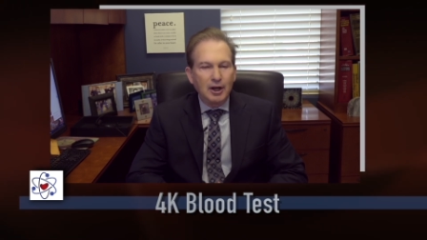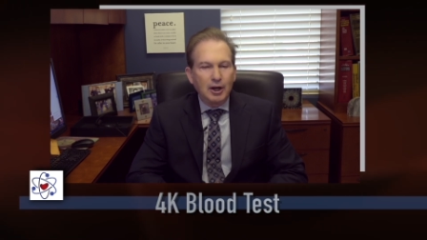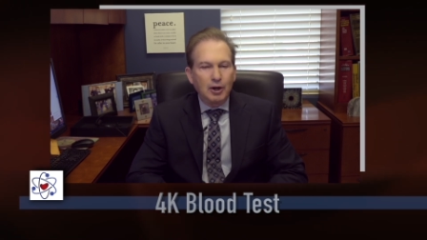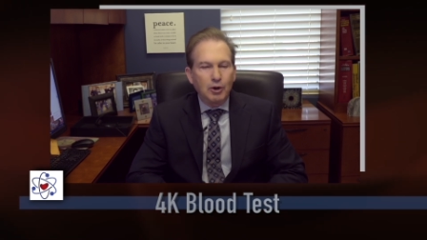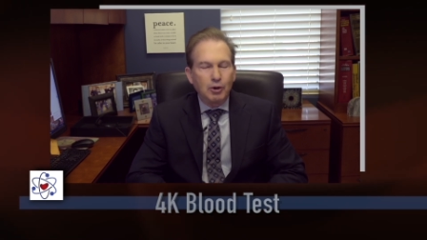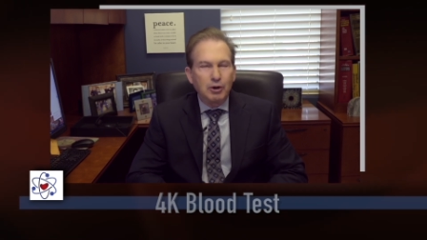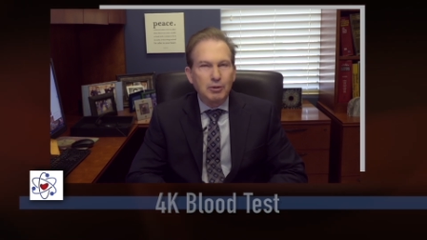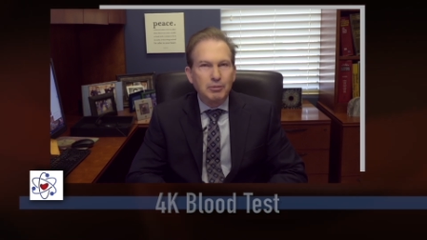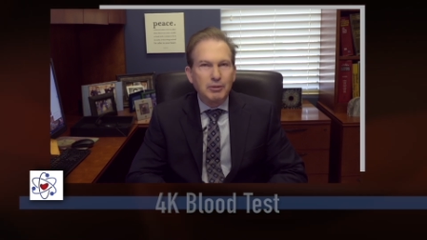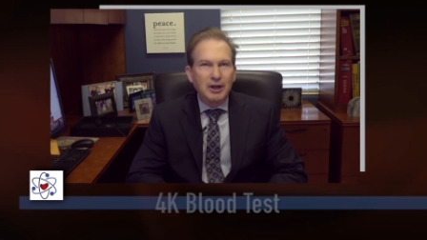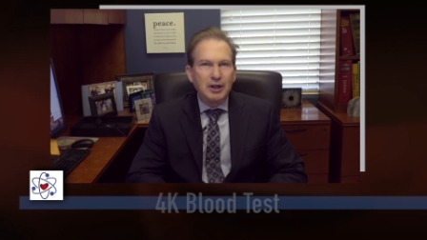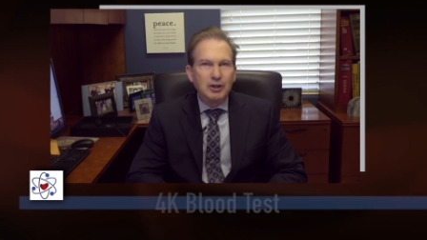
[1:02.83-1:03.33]

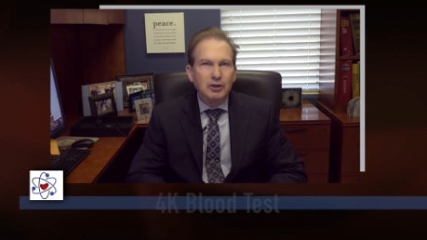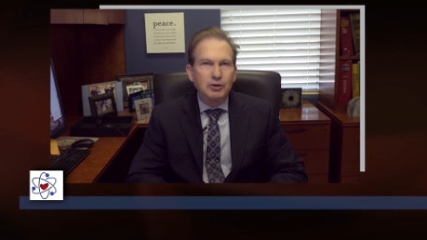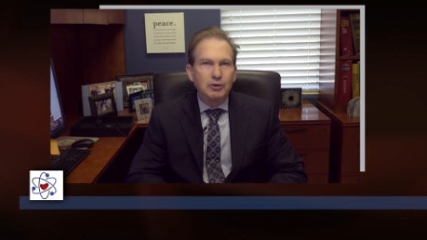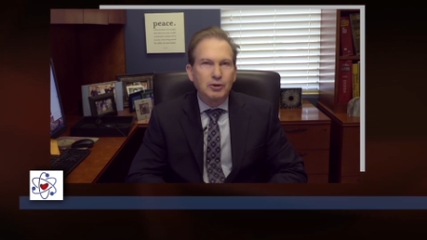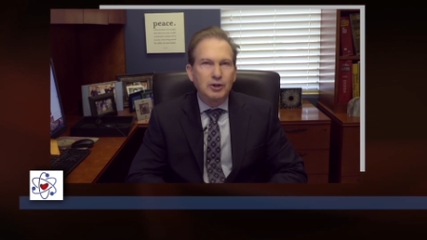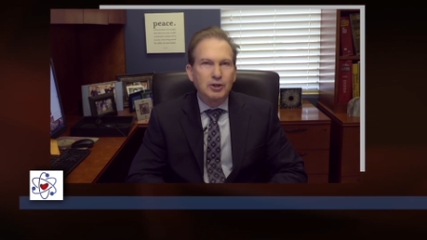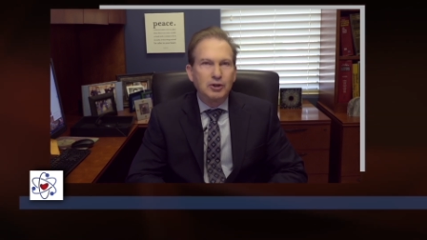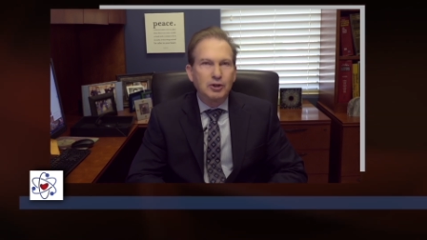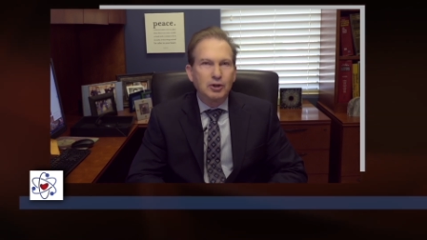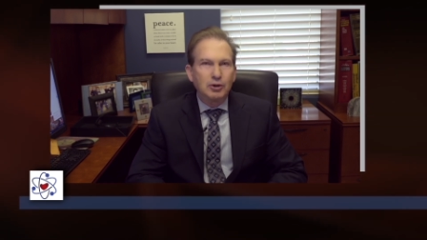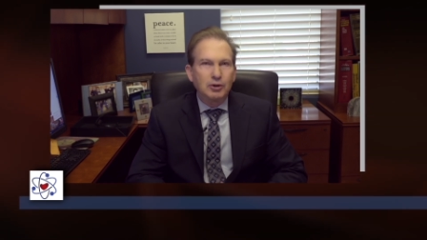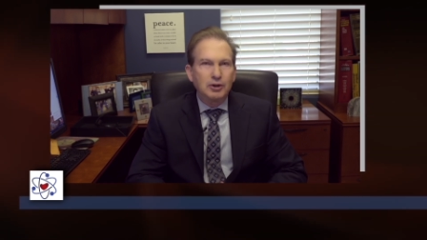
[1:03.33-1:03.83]
Or we may do
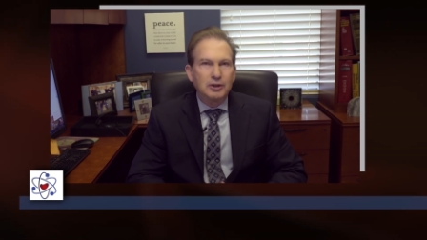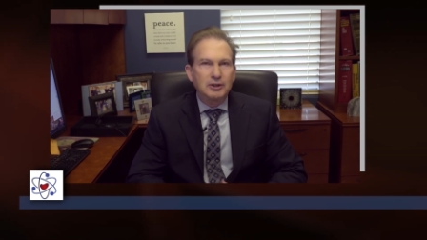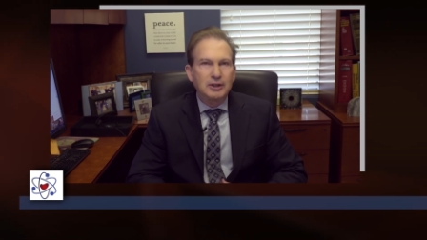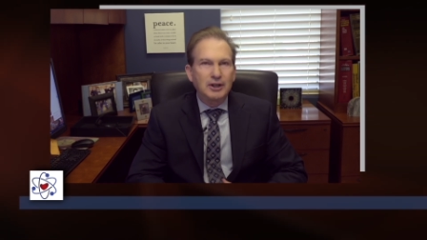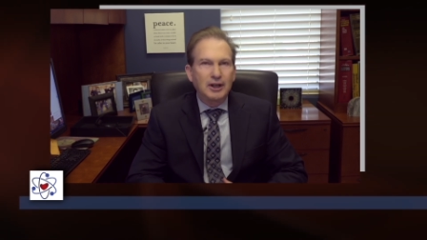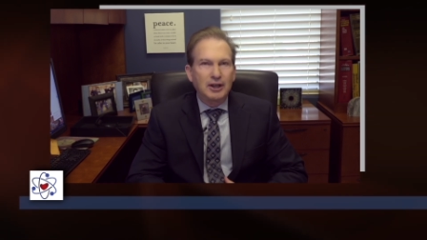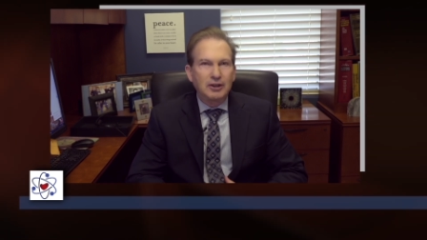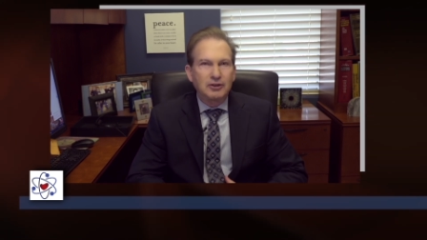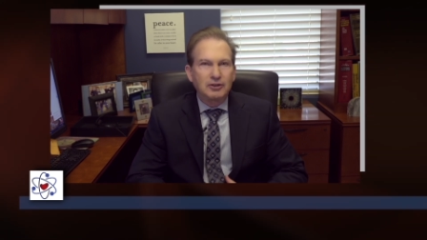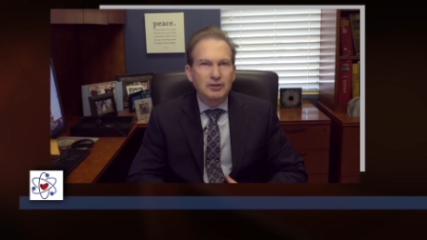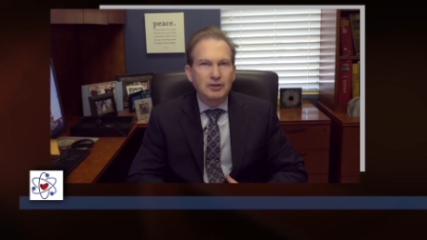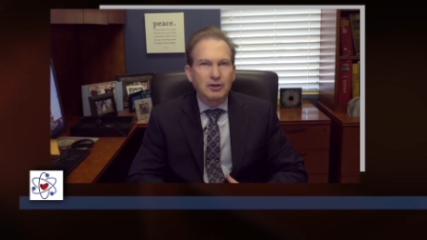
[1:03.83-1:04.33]
a urine
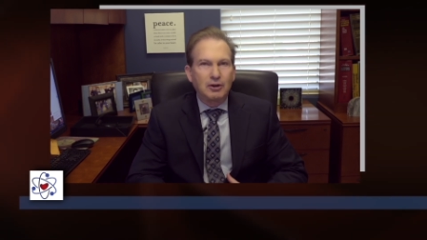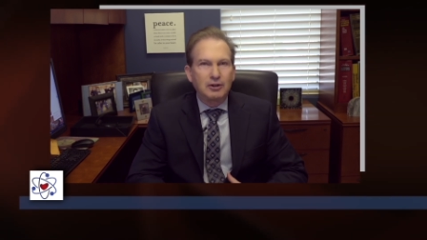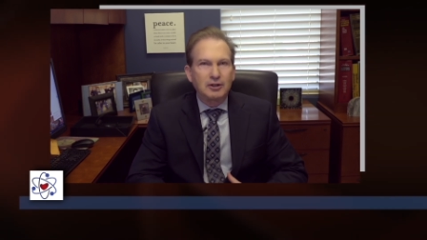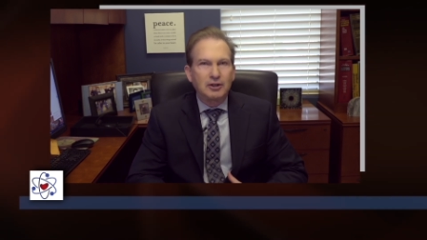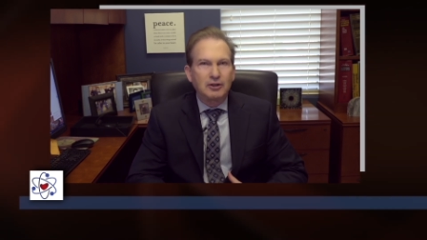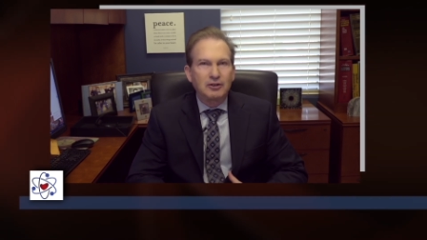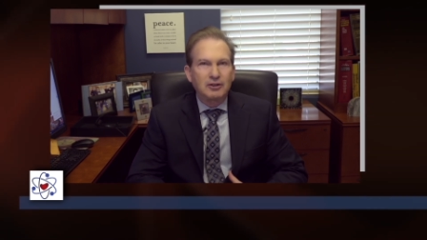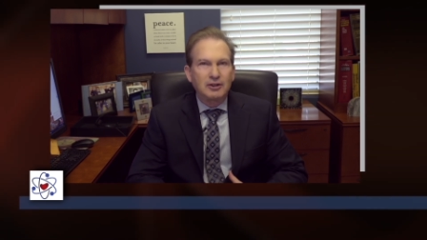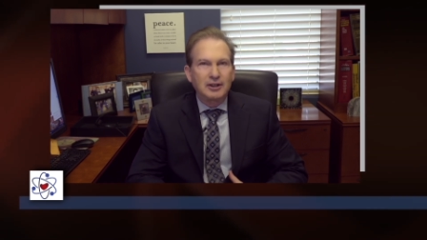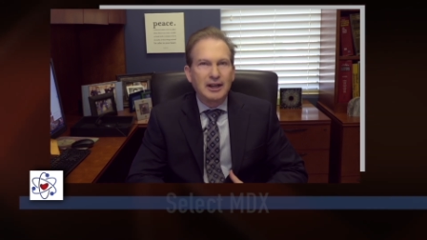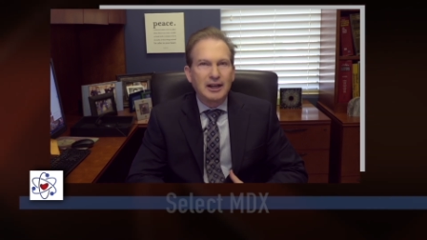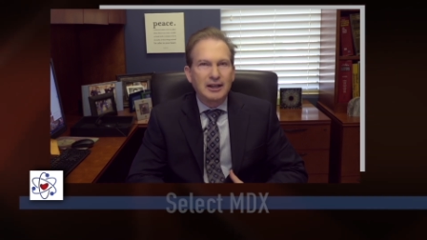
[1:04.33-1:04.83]
test called a
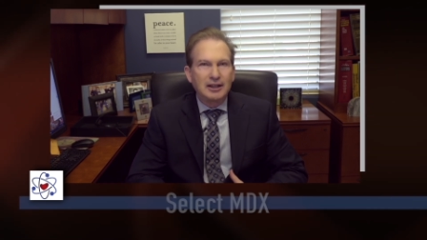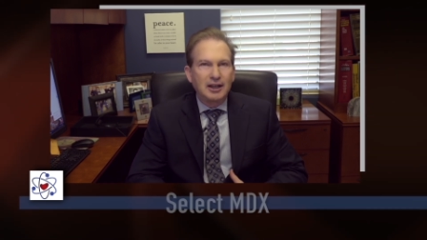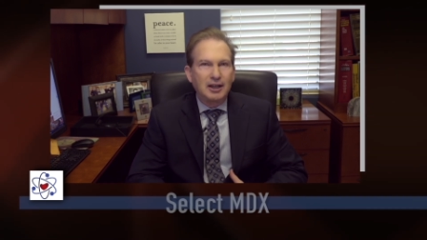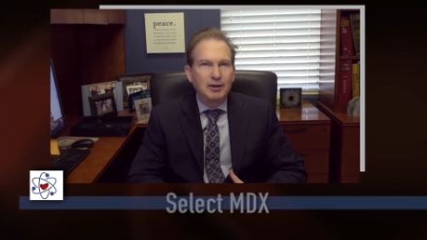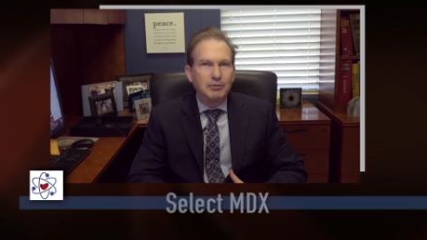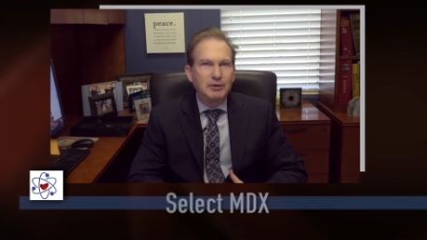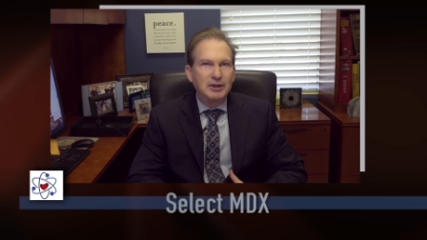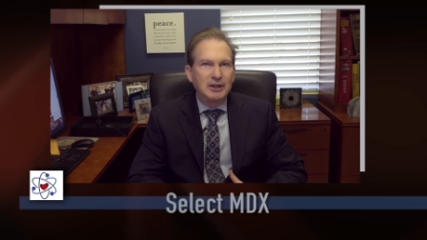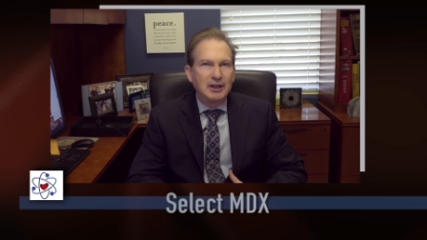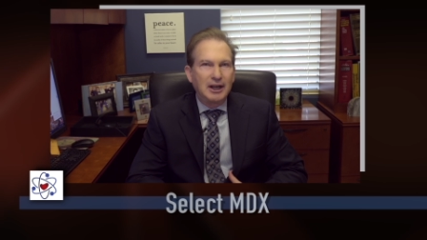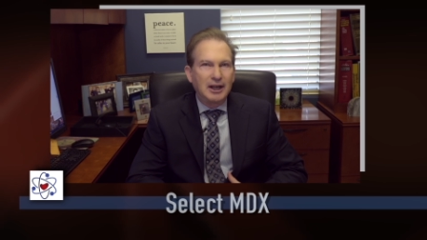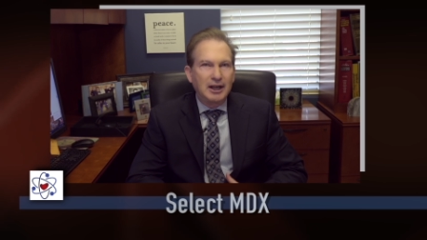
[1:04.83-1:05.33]

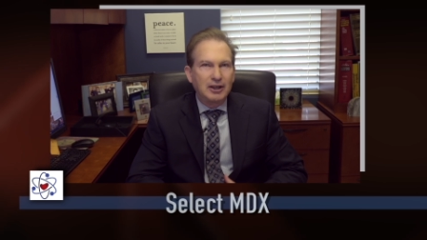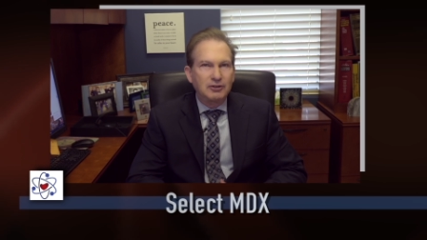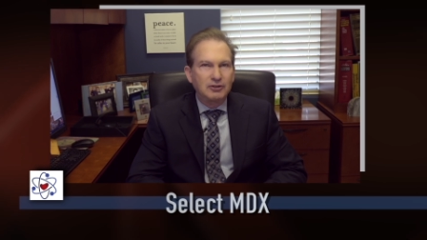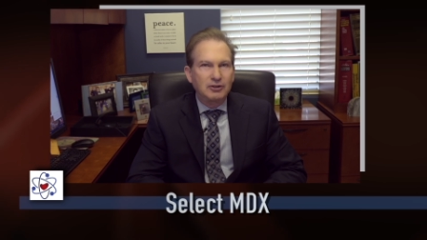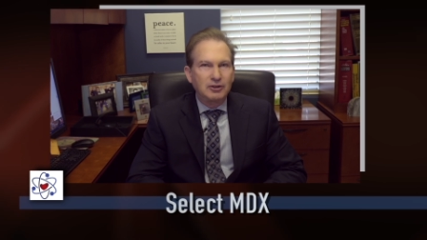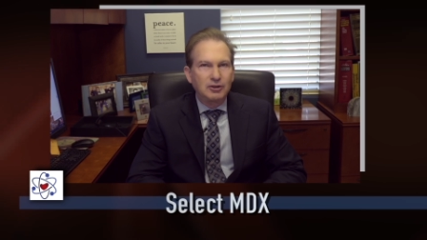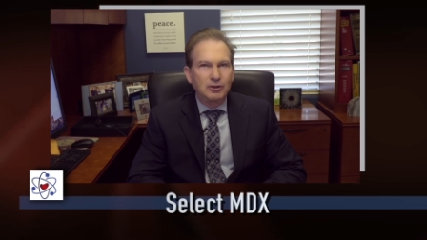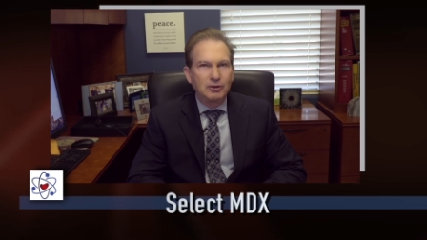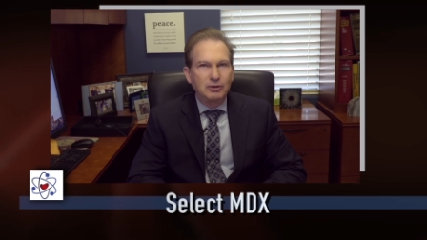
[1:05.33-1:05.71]
SELECT-MDx